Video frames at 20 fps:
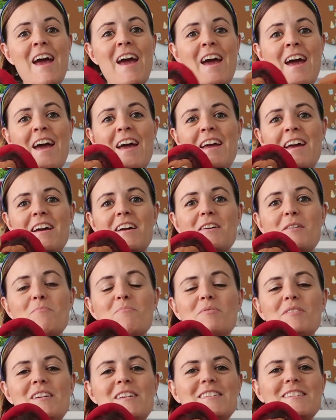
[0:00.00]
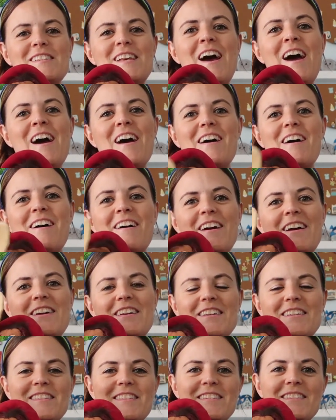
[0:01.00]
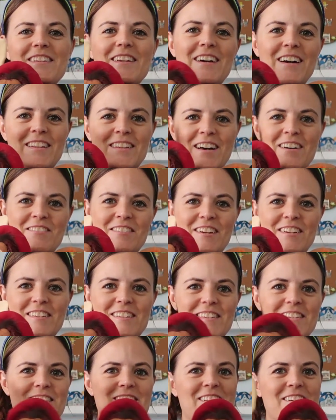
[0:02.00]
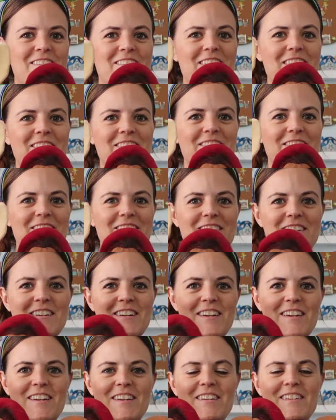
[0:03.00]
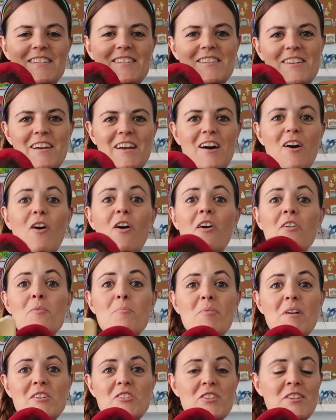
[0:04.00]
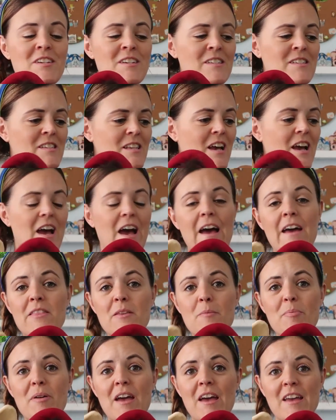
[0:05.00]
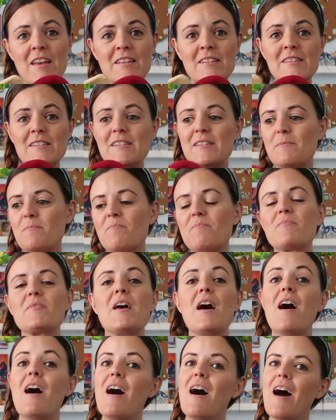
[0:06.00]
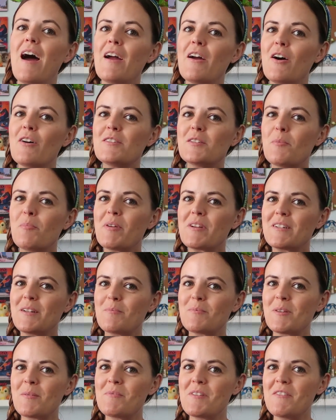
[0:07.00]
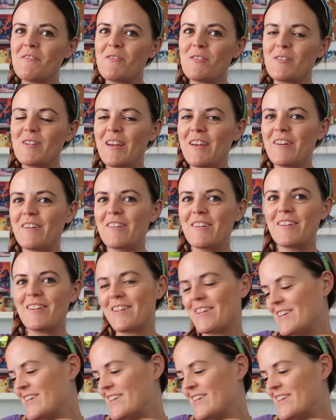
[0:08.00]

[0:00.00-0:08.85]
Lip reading: Yay, a complete set. All right, I love it. So cute. So I got all the plushies and the pens. I also picked up something for Dale.